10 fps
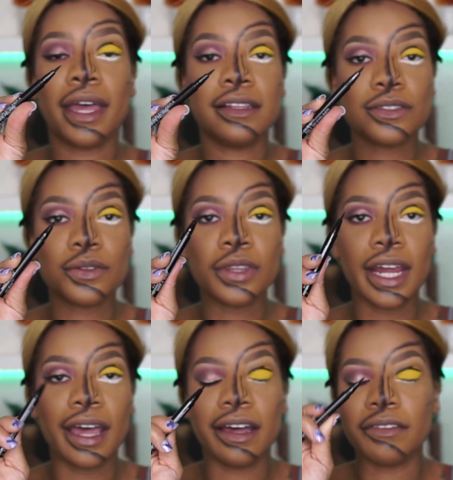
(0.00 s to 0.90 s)
pencil that I
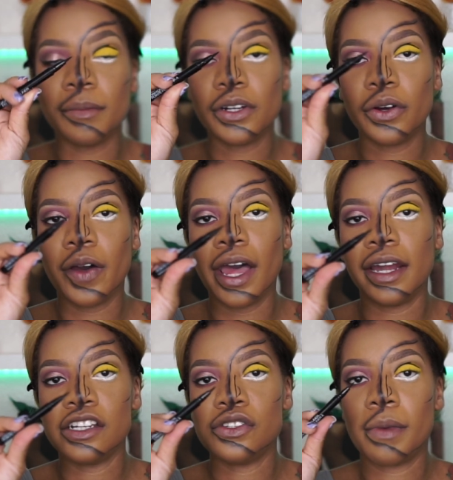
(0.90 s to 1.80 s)
have, I'm going to go ahead
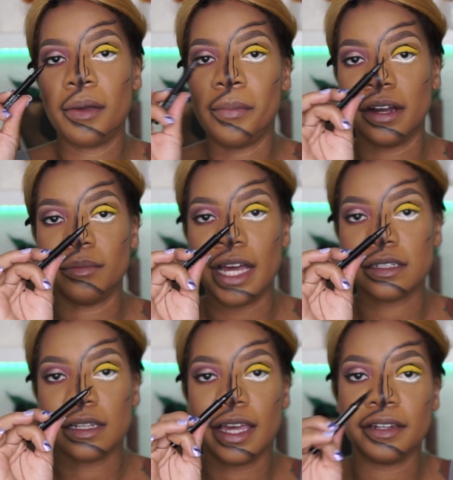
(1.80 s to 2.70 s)
and do my bottom lash
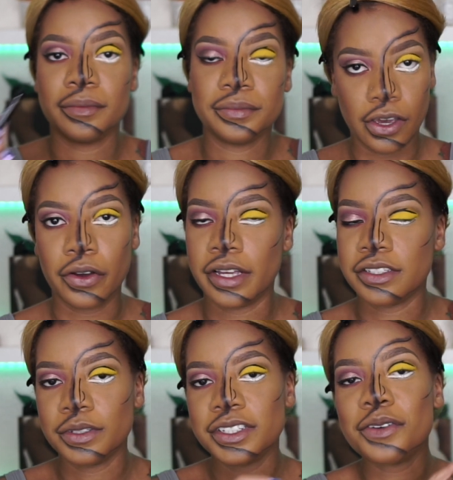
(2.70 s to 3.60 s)
line. Okay, so
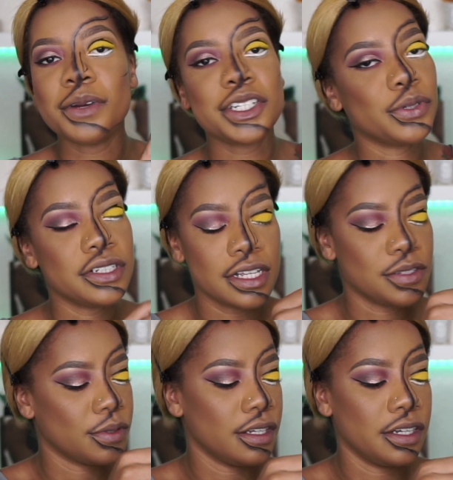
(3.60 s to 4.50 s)
it's still much more intense
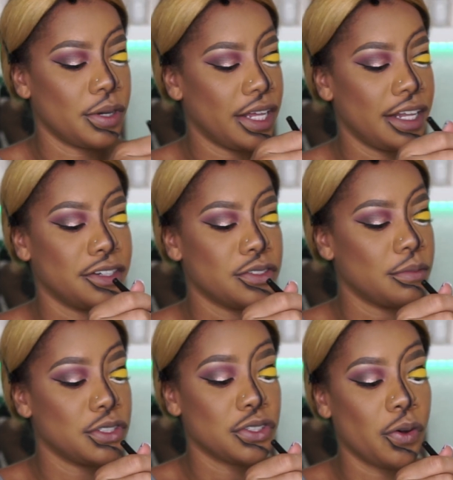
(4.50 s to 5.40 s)
with the liquid eyeliner, so I'm
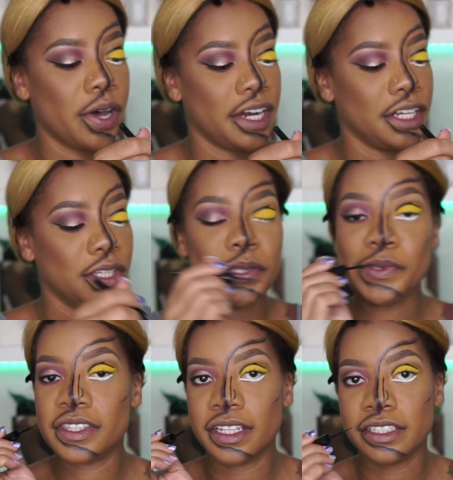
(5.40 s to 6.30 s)
just going to go ahead and
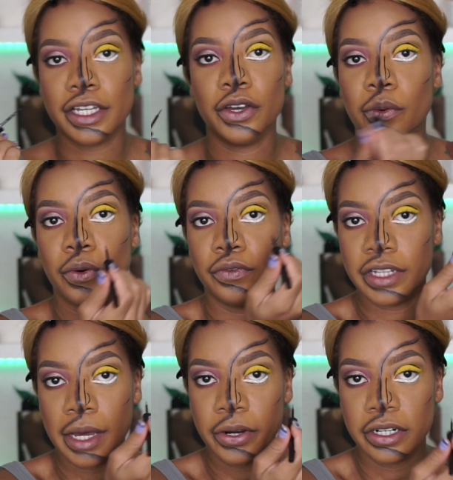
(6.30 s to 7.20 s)
use this and go over
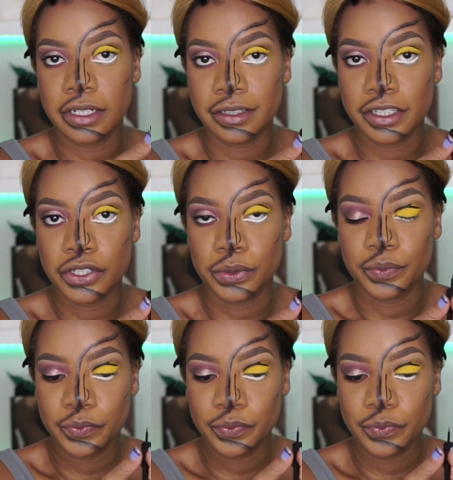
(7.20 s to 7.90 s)
that part down there too.